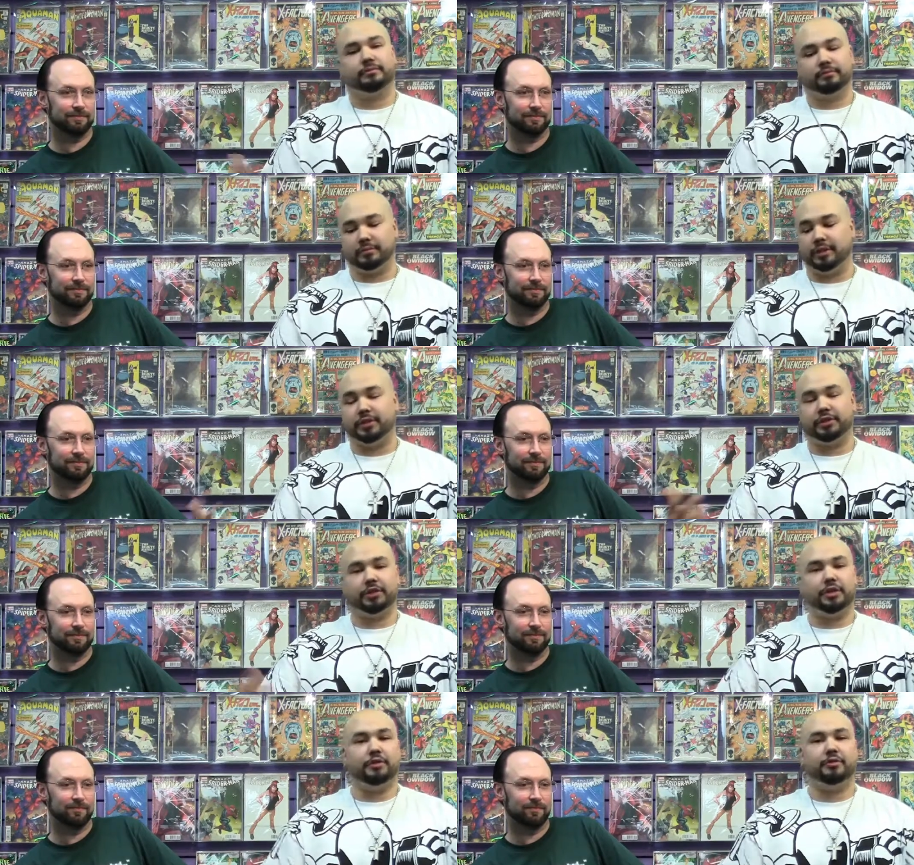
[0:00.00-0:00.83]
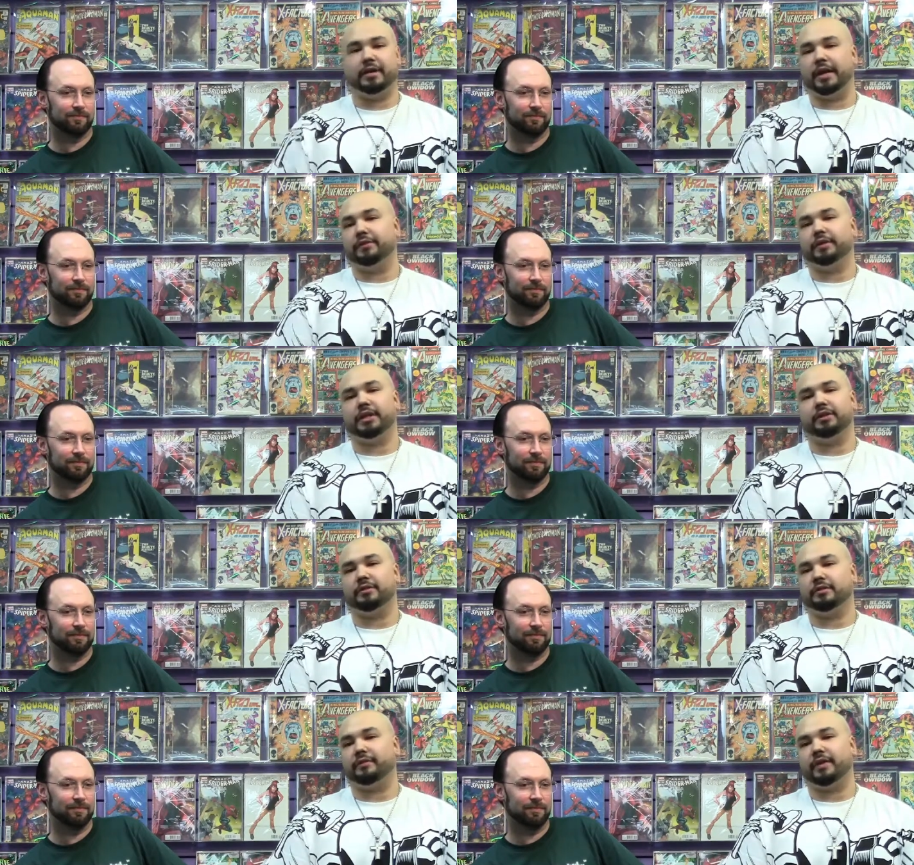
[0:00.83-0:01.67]
Speaker 1: this show, everything you
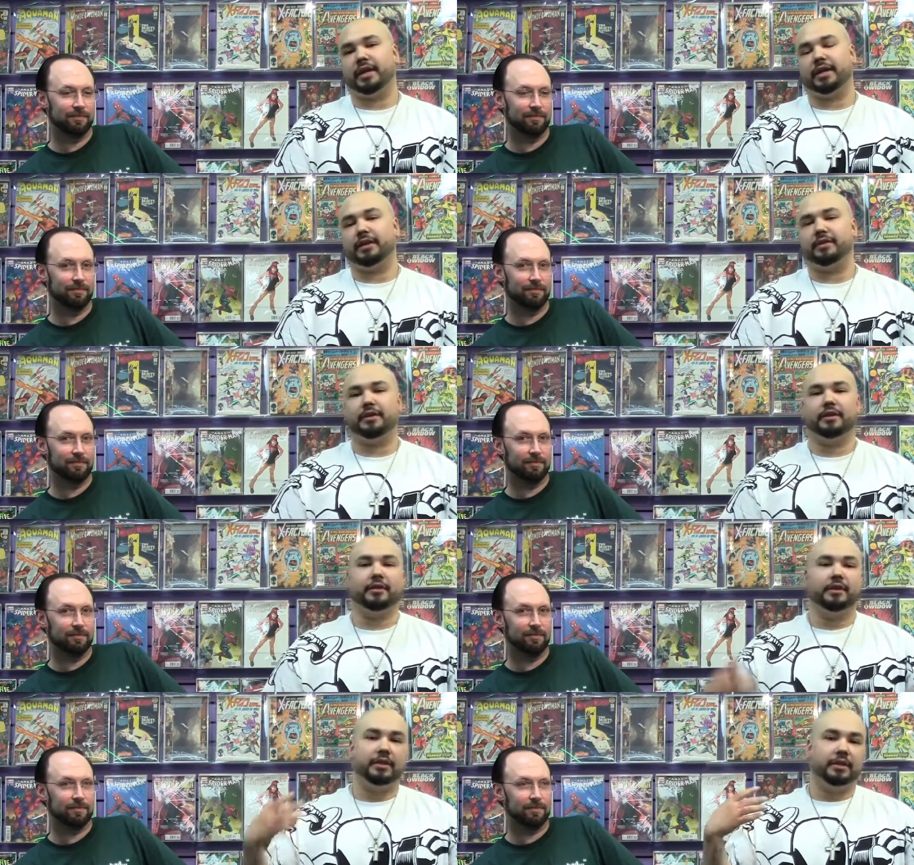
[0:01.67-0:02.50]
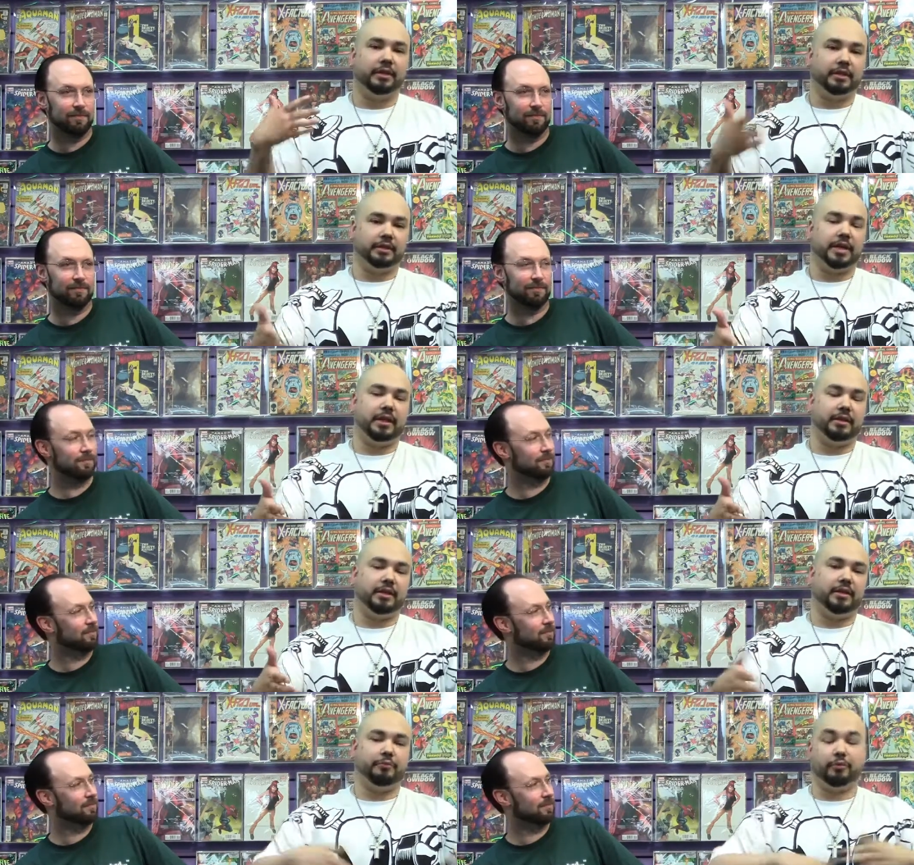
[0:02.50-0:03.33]
can find on there is on
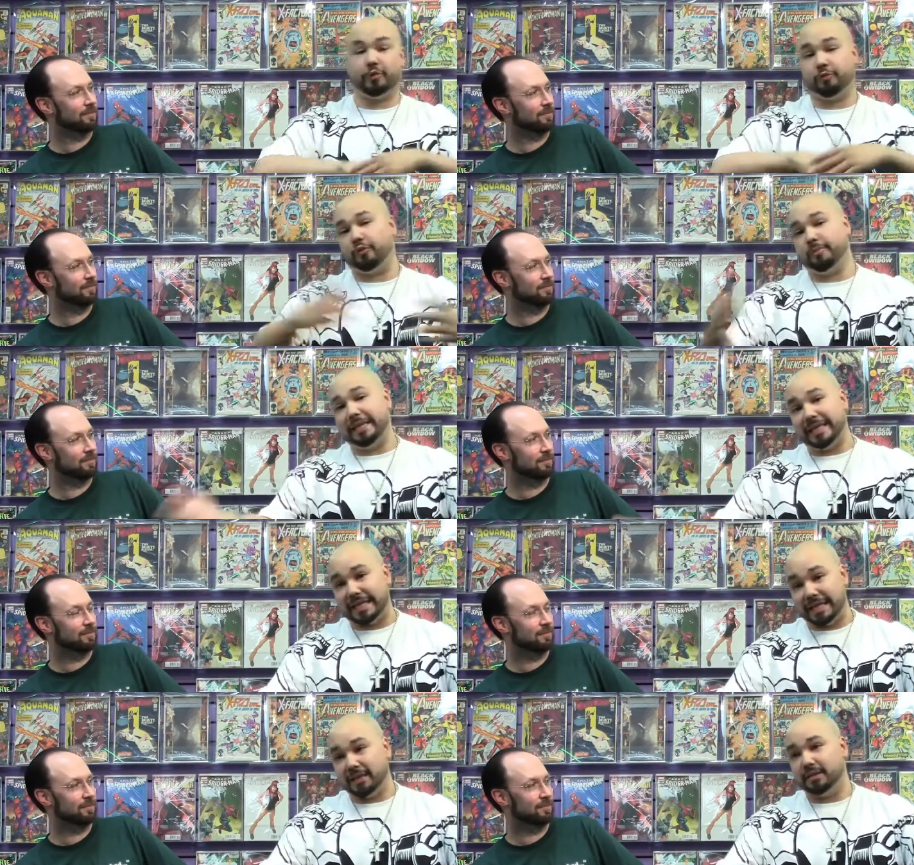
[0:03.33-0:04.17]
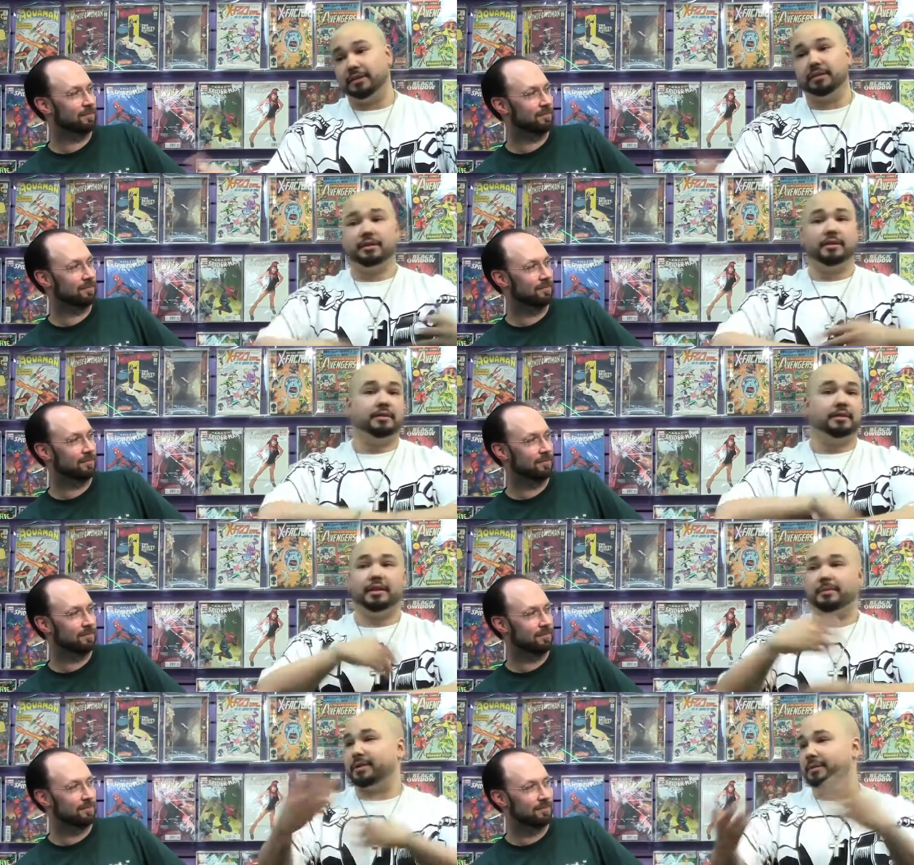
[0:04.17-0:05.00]
there. Where we'll be
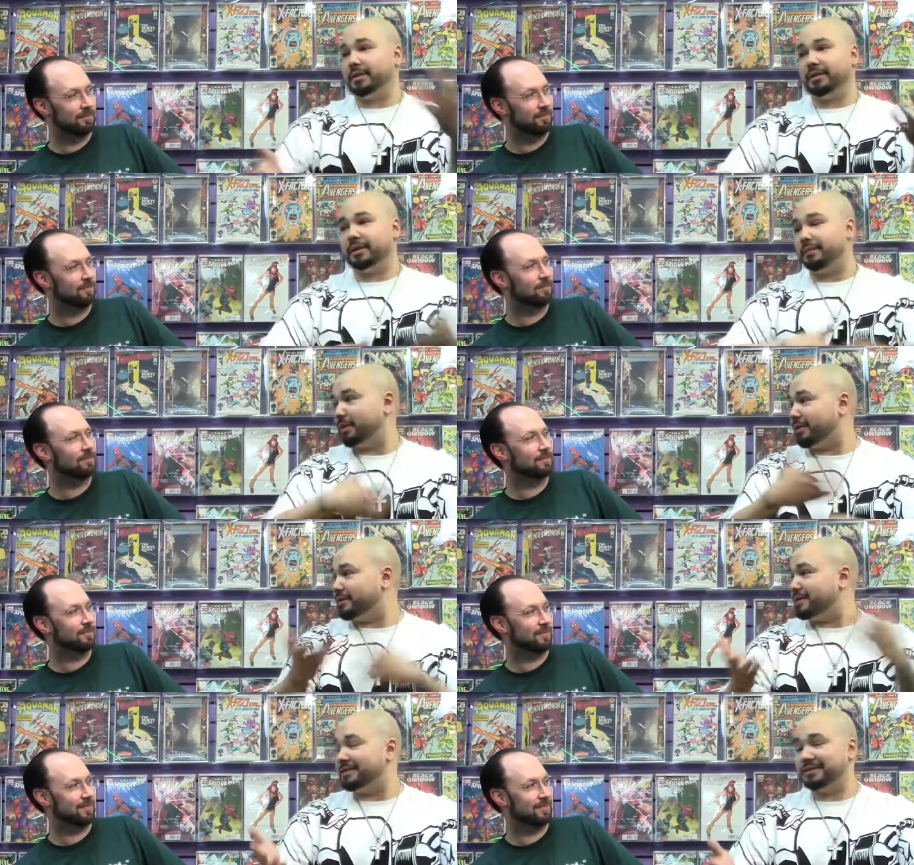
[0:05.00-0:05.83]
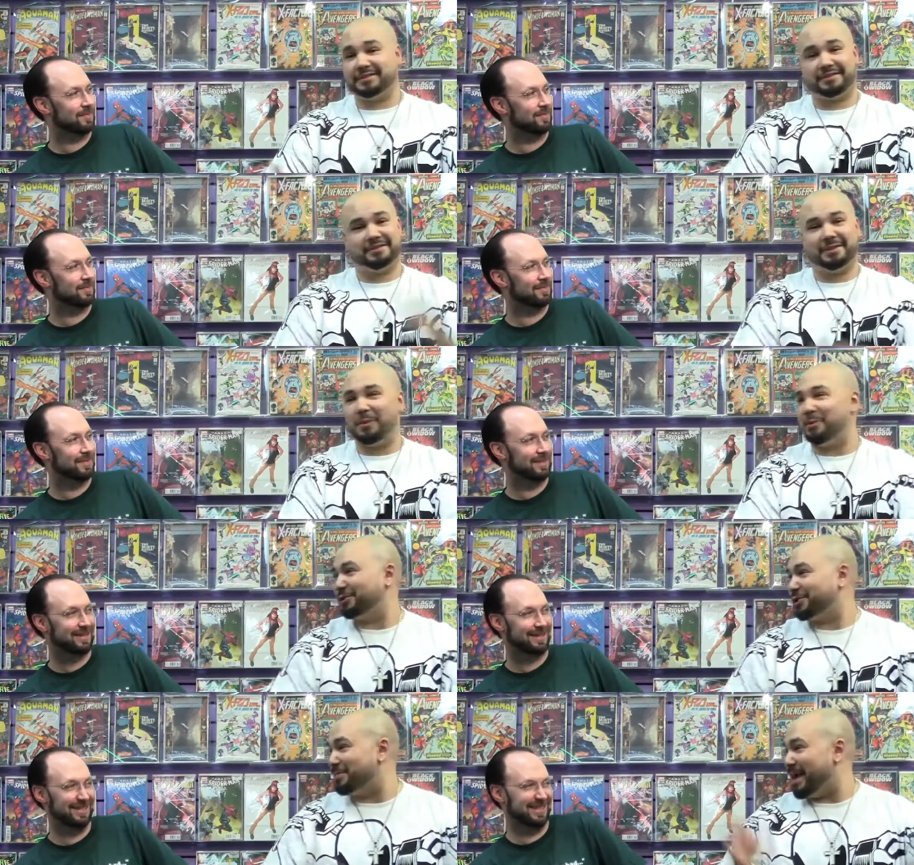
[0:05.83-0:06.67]
in upcoming appearances, the whole
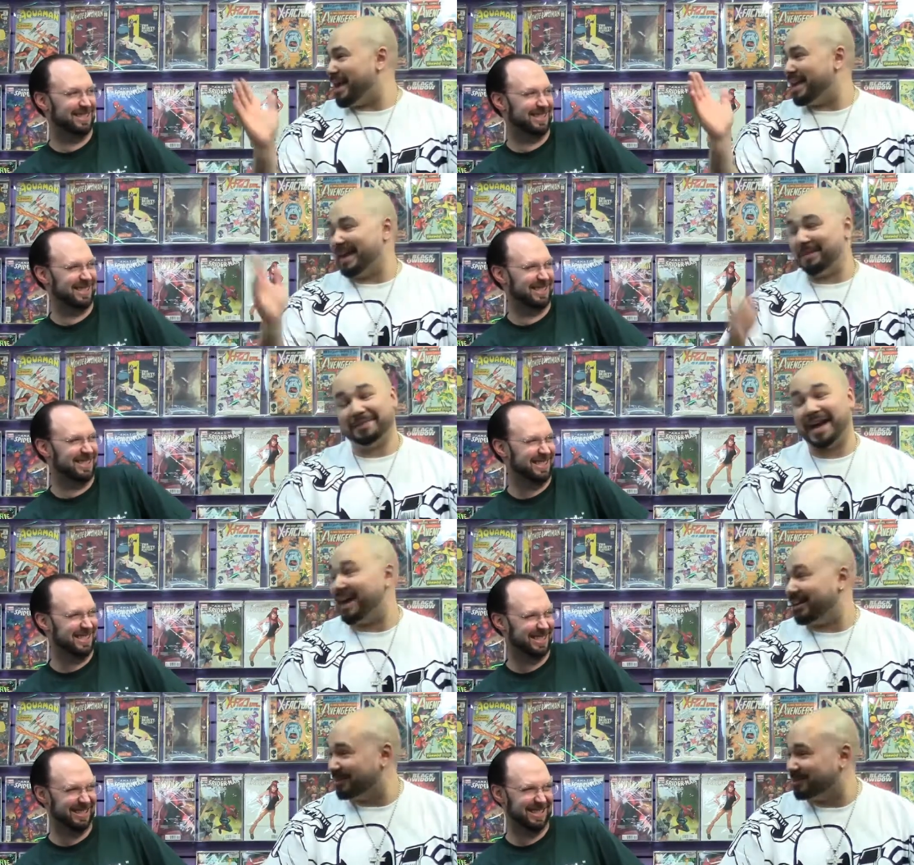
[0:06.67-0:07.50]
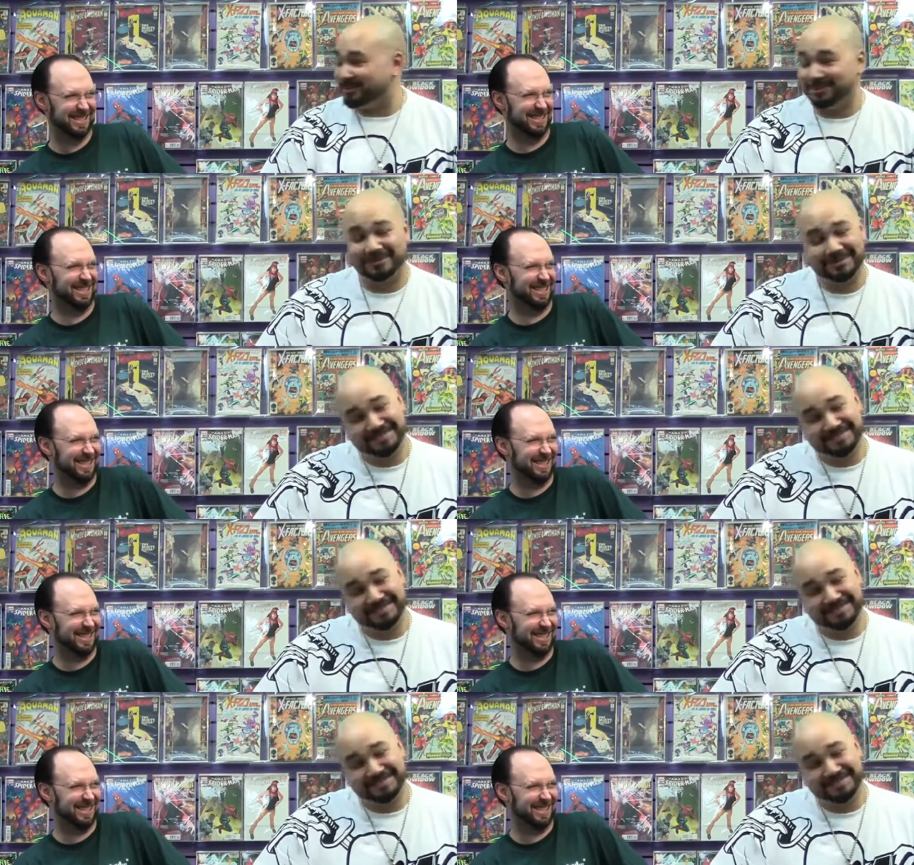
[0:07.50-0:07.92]
shebang. I'm tired, dude.